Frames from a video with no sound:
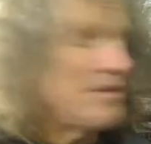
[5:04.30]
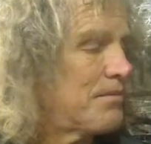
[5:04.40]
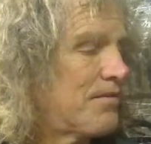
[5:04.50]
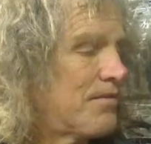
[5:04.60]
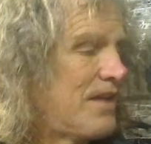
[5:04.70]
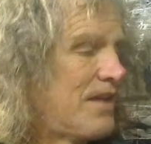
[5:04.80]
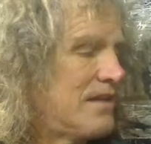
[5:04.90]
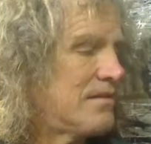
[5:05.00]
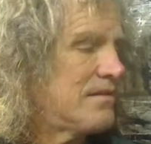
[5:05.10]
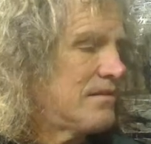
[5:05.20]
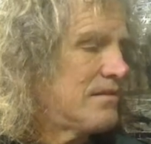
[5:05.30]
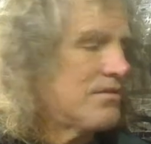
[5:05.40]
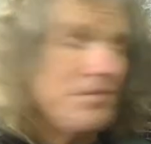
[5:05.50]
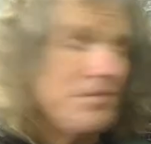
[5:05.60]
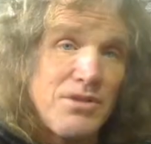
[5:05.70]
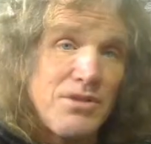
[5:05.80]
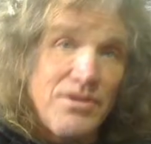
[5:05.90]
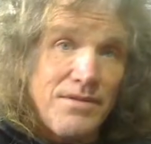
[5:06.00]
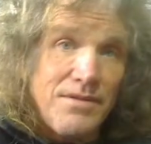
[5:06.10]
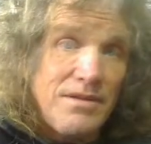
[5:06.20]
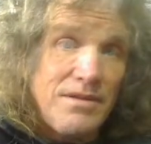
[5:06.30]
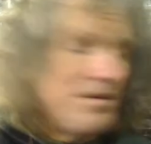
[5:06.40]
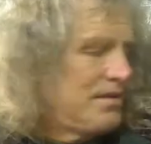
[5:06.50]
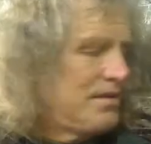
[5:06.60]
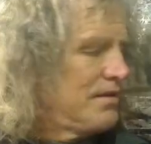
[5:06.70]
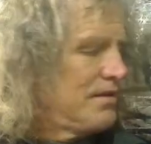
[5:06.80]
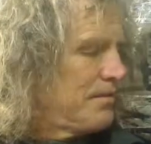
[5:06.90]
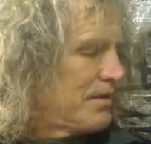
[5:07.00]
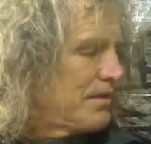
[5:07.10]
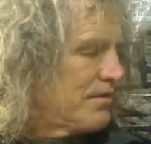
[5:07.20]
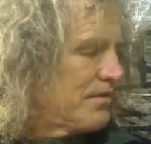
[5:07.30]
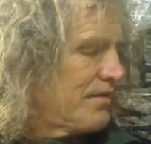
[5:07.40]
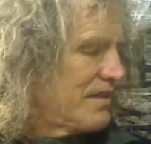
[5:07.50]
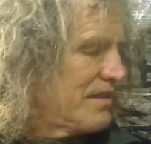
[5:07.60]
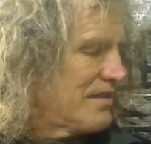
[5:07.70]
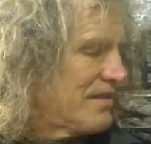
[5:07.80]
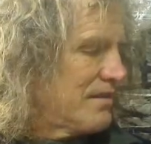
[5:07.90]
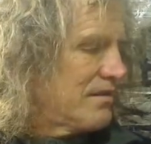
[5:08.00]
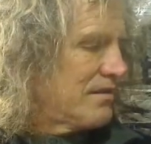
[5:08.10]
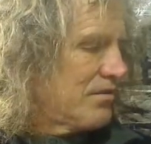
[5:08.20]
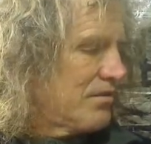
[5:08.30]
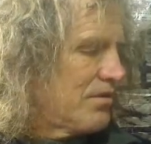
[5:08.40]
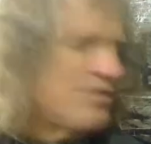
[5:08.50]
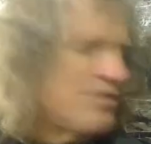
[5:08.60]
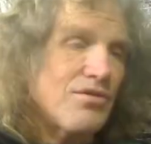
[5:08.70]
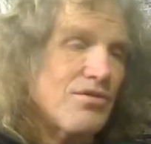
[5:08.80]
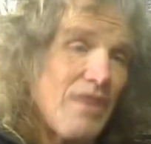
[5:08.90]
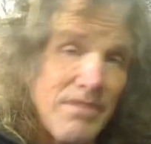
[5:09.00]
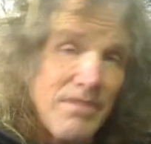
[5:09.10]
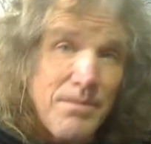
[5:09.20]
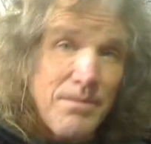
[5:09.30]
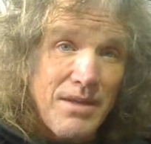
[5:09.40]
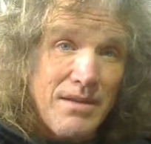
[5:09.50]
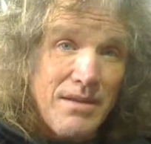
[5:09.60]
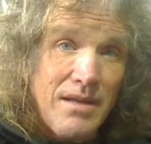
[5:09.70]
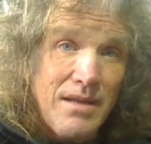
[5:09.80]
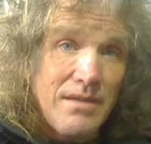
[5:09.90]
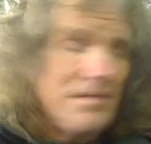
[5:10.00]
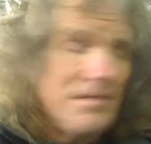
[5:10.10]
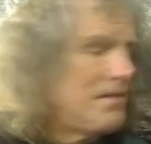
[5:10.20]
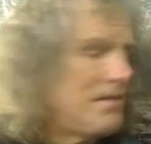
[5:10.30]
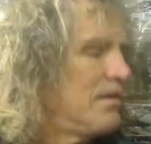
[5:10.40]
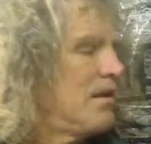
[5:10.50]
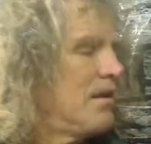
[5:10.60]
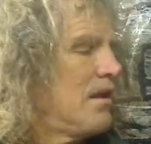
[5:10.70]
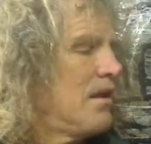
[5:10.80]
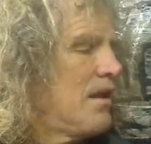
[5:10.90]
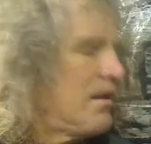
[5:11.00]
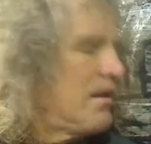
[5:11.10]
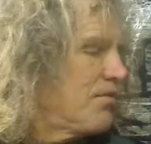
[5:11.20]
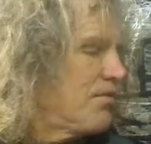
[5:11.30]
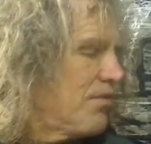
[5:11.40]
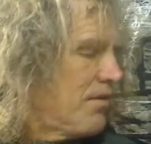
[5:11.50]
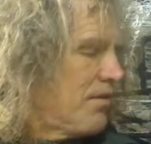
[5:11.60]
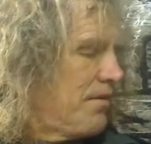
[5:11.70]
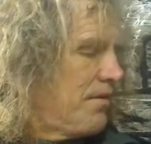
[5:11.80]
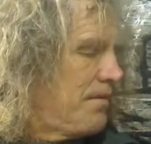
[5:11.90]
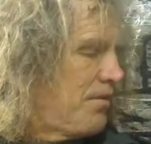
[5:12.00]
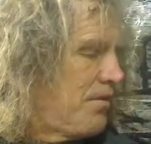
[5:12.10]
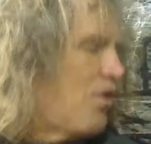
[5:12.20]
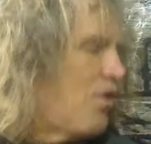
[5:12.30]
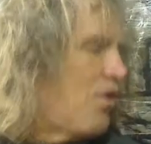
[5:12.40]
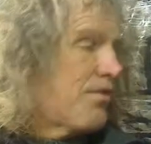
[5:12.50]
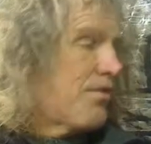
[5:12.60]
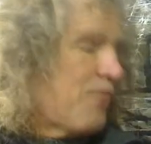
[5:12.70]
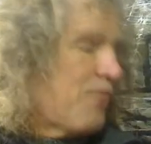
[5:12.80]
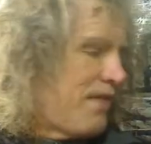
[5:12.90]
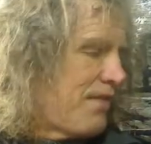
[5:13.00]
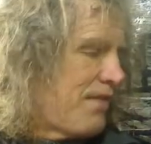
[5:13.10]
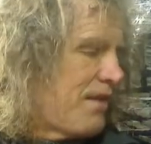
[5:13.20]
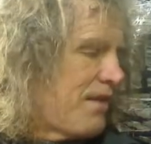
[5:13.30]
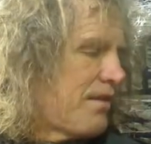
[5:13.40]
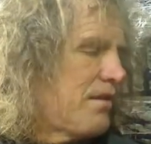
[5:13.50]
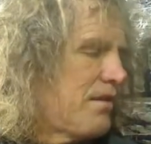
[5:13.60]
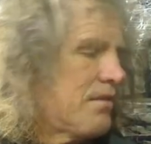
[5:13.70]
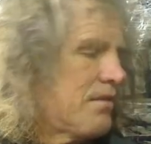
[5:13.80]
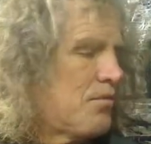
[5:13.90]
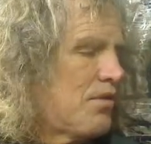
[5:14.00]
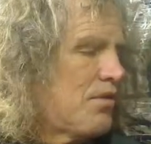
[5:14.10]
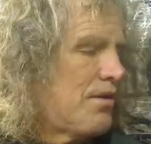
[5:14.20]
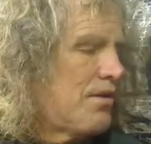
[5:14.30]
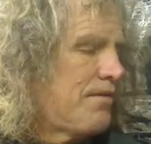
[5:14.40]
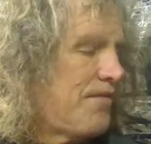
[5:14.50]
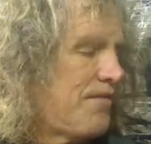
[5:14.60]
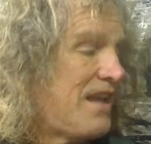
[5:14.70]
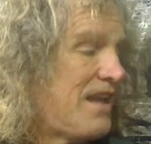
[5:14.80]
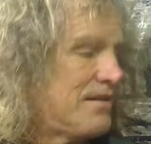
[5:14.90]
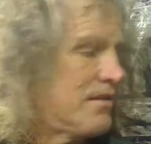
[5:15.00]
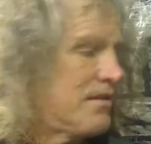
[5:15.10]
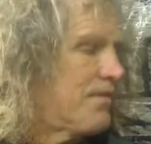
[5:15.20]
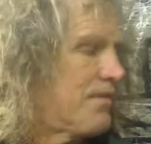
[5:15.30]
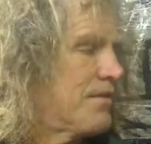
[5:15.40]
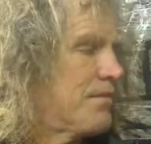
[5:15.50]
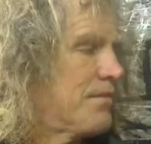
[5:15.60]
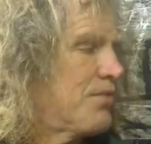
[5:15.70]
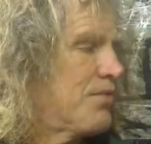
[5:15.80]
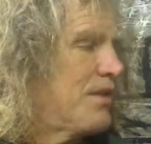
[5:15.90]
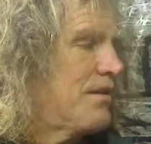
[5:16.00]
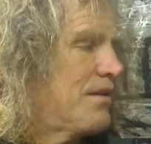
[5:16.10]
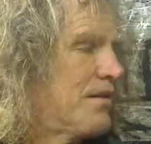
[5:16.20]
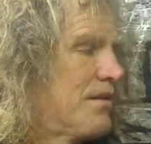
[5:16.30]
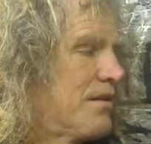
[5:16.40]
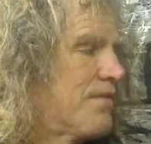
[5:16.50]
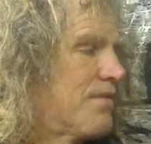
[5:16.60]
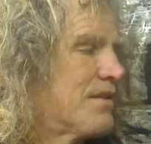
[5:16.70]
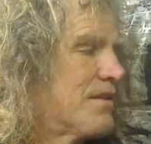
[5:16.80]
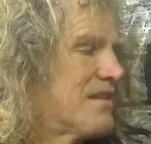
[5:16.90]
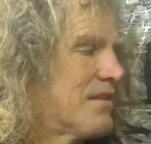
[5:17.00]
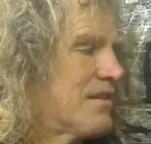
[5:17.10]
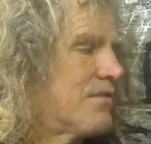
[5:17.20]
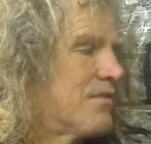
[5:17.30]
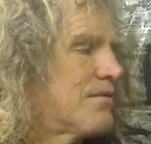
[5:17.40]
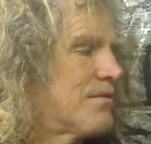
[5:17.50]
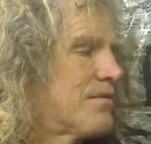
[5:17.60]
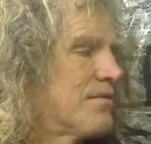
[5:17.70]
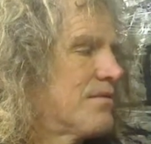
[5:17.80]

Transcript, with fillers: their phase is going to be shifted because of the distance it took to travel up the antenna. And so the longer the wavelength, the more phase different between the different signals,